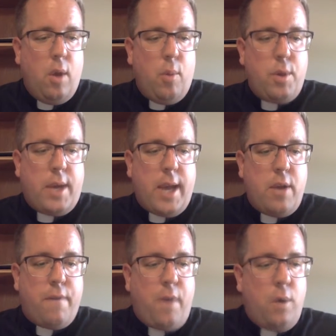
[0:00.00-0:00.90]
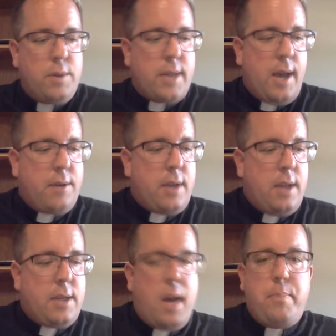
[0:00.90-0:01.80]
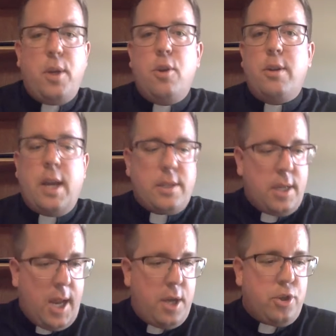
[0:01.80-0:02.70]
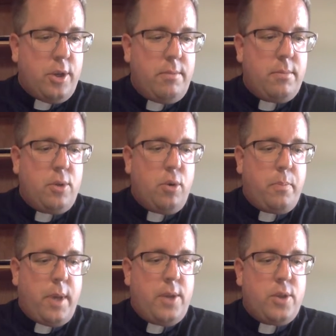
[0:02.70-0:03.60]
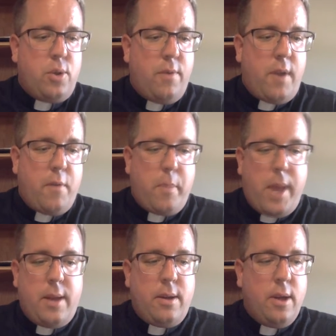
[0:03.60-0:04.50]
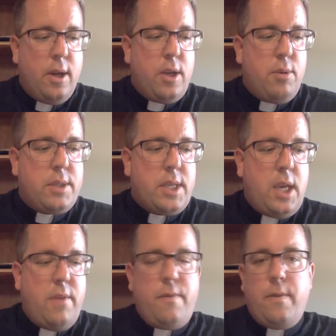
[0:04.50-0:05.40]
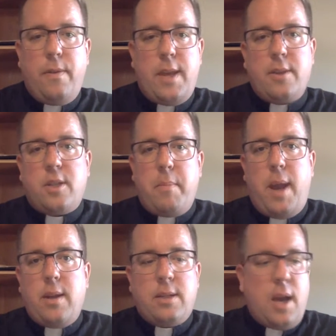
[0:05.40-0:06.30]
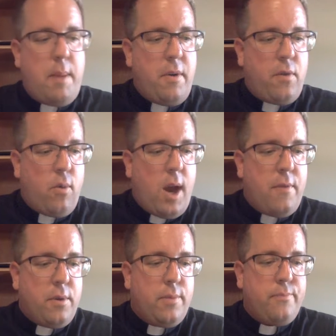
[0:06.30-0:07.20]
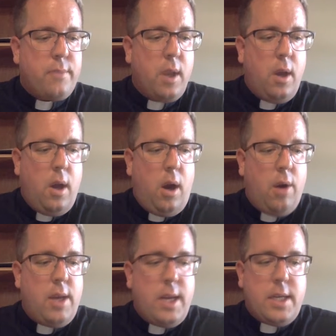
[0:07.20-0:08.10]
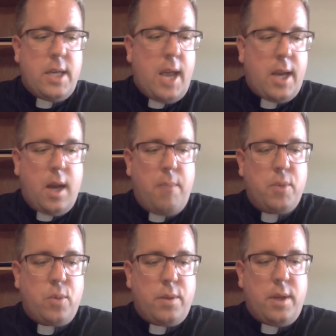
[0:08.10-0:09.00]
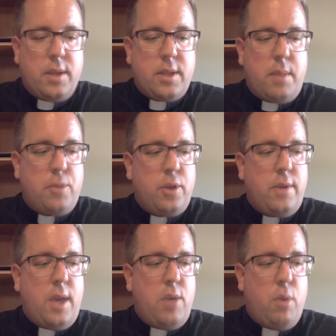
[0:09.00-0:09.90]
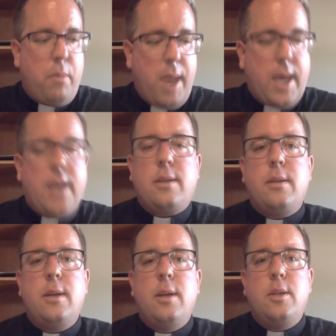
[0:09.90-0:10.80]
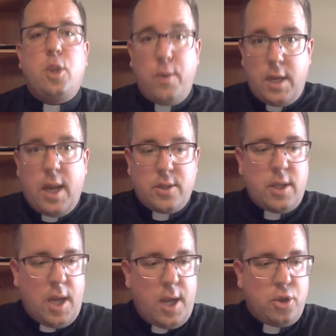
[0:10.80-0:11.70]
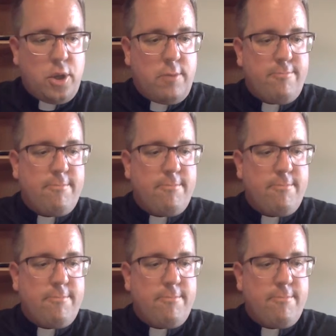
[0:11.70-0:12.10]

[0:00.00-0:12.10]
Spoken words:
When you get your phones out and type in your destination to a place you have never been, you receive the estimated time of arrival. Our ETA comes with an assumption that you will make it to the destination.